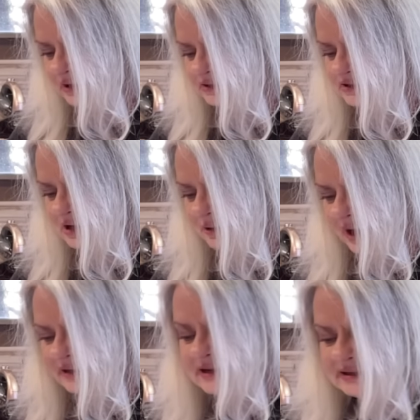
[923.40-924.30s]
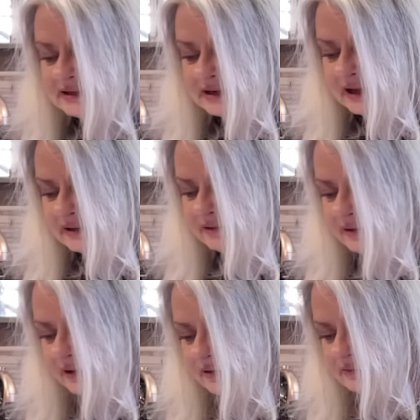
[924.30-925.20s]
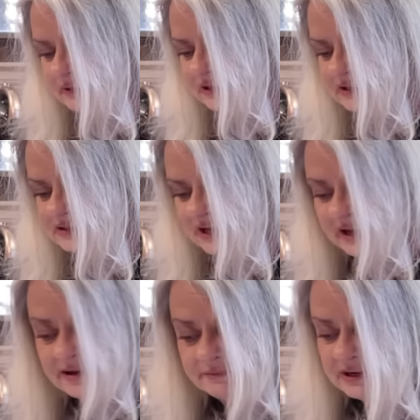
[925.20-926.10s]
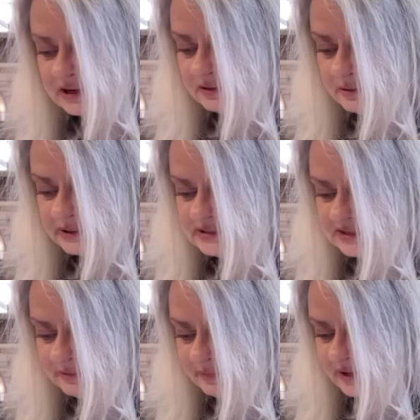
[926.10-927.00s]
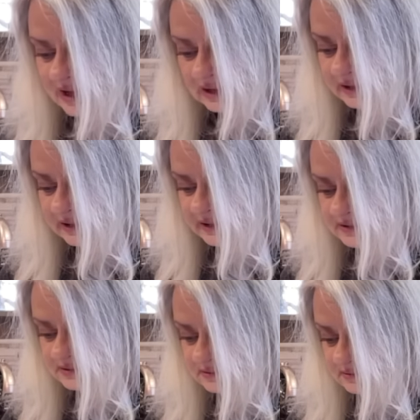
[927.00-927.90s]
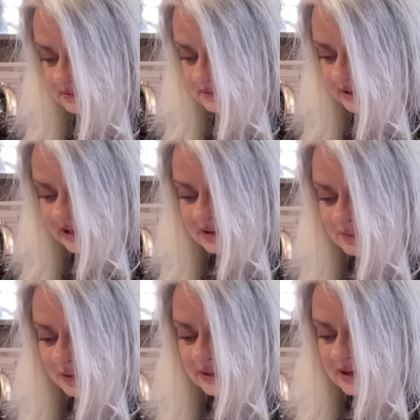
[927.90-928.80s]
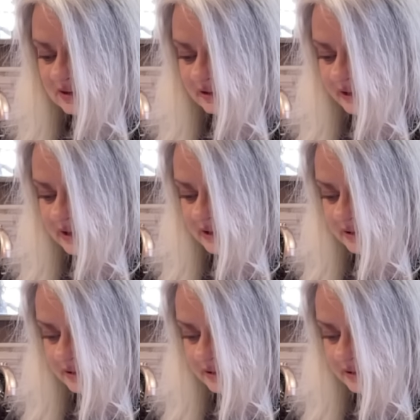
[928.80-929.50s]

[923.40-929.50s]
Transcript: So I need to get out of that because I am not going to get behind any more than I already